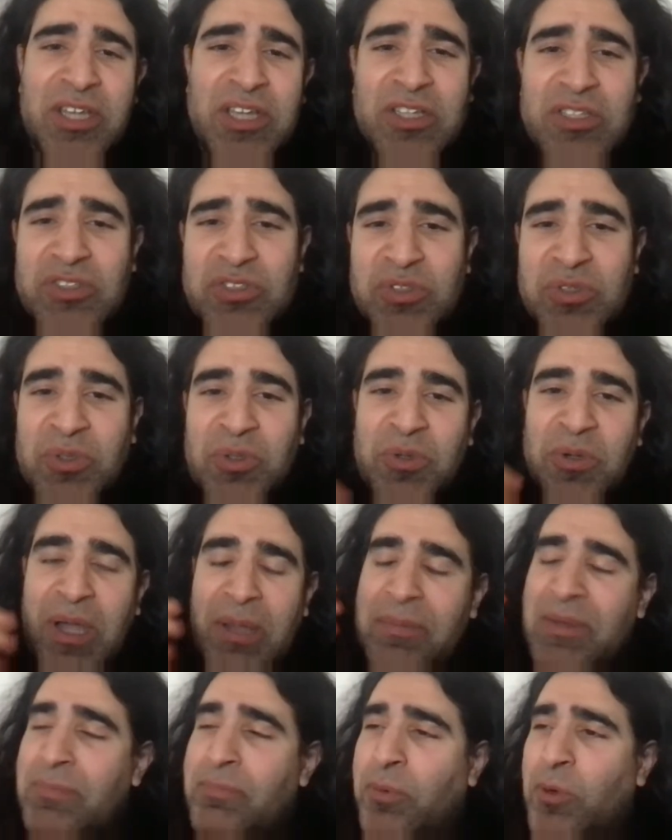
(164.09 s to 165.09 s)
So, I
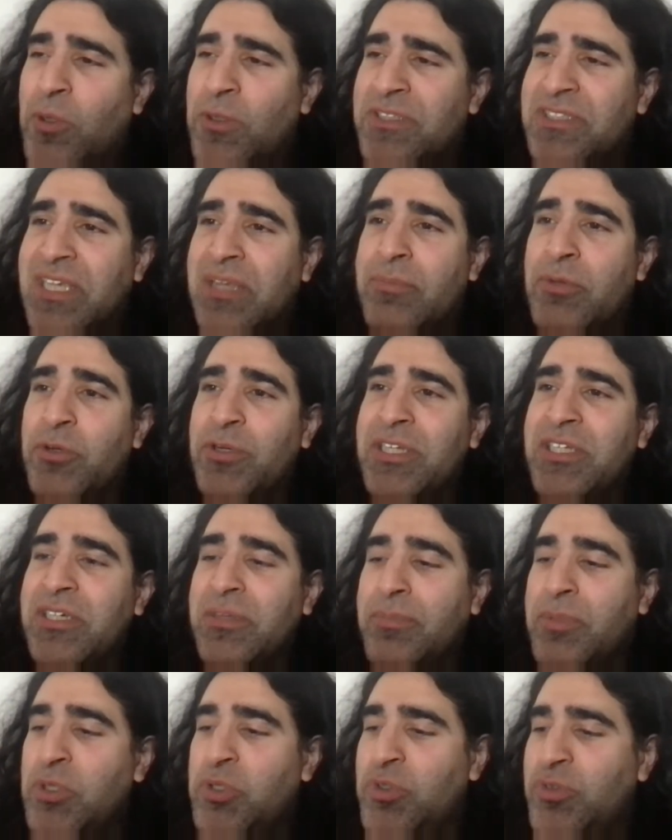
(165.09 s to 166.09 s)
mean, Board Game Arena
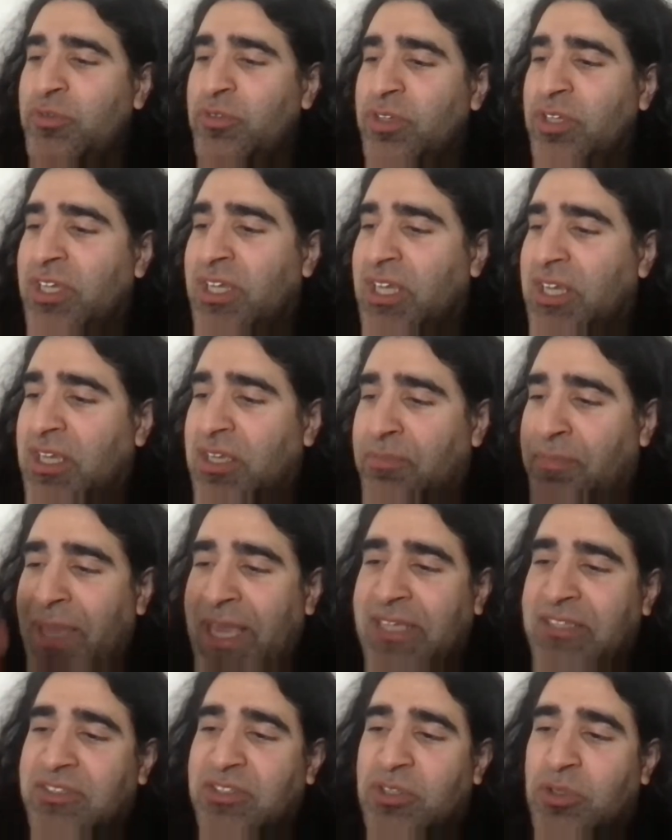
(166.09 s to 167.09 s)

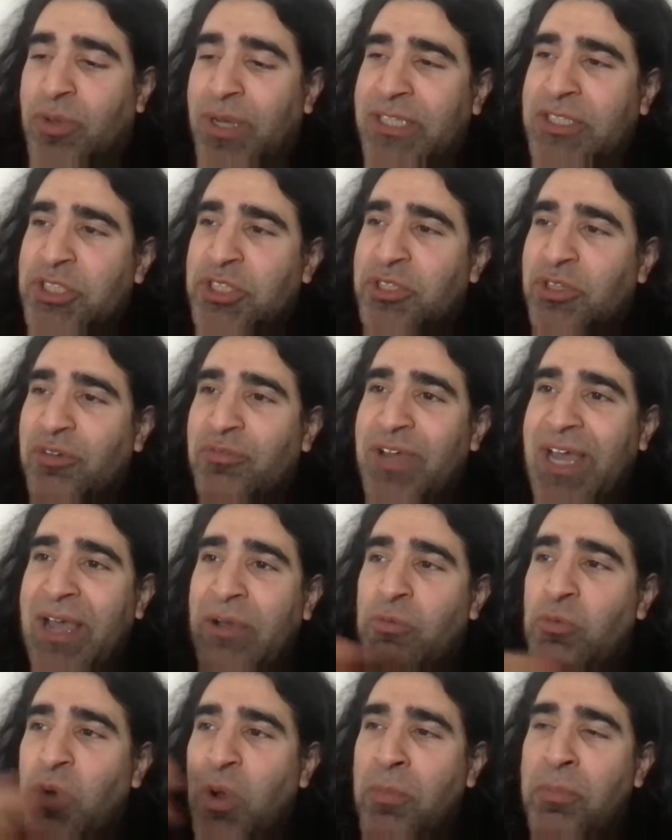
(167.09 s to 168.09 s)
begs the question of
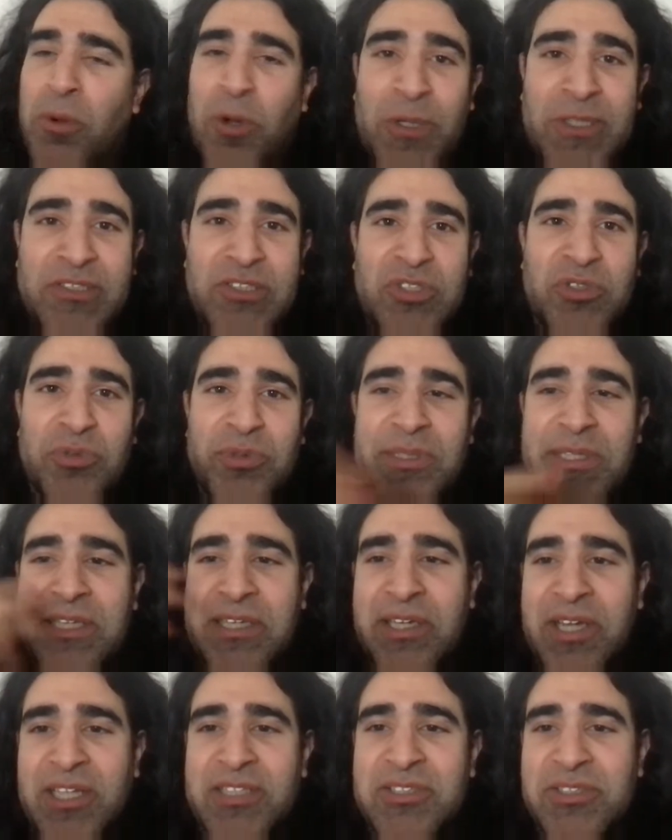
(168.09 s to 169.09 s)
at what point do you really
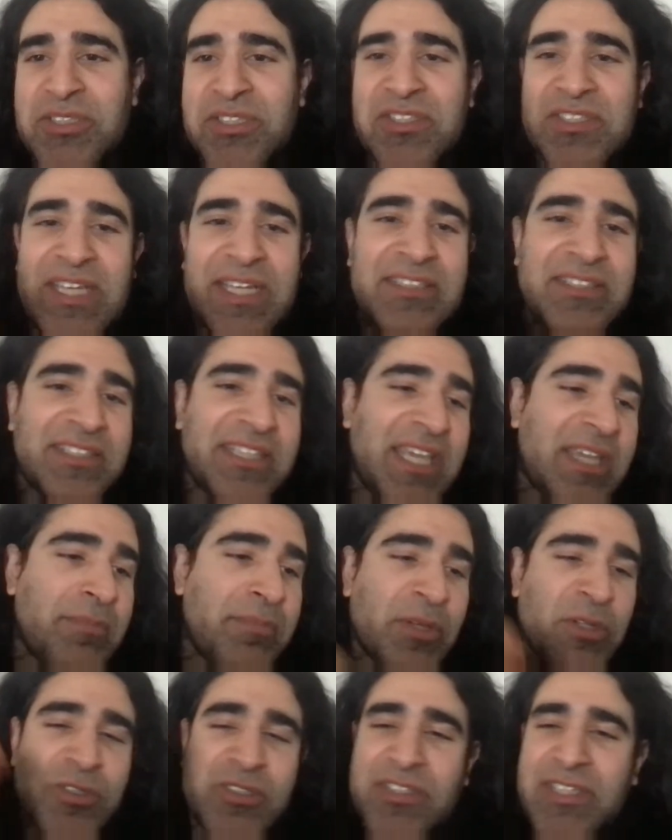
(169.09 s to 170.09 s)
understand the game,
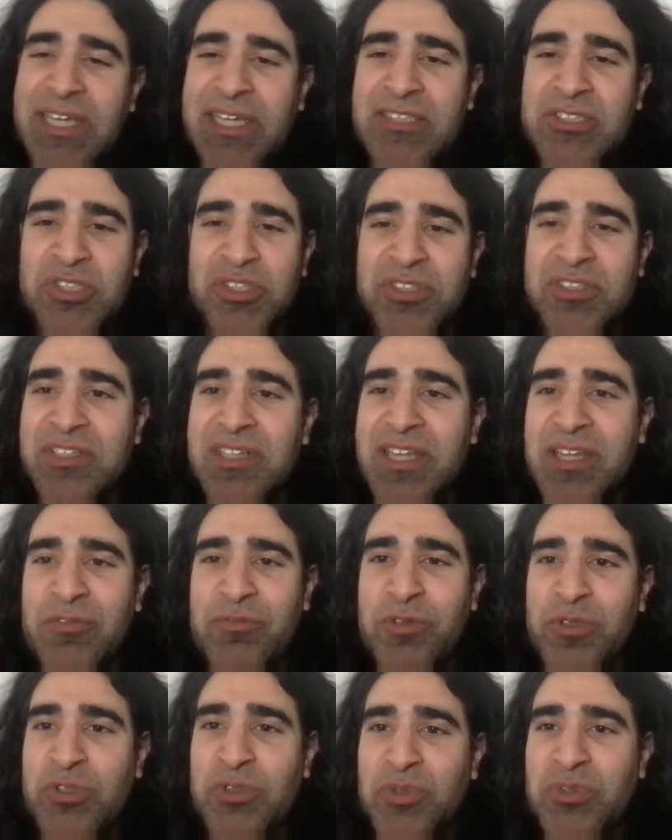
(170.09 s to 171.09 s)
because you can't just click
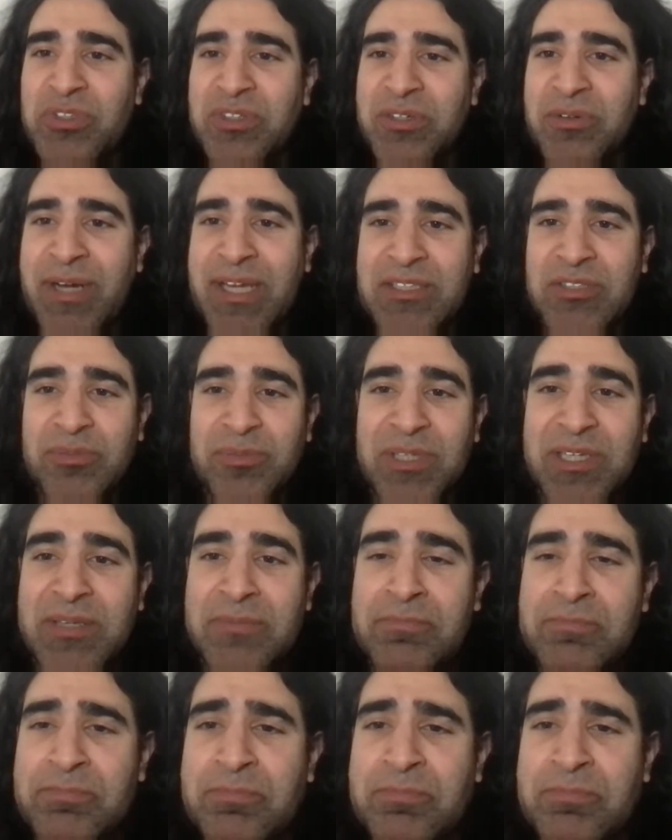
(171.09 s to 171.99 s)
through totally randomly.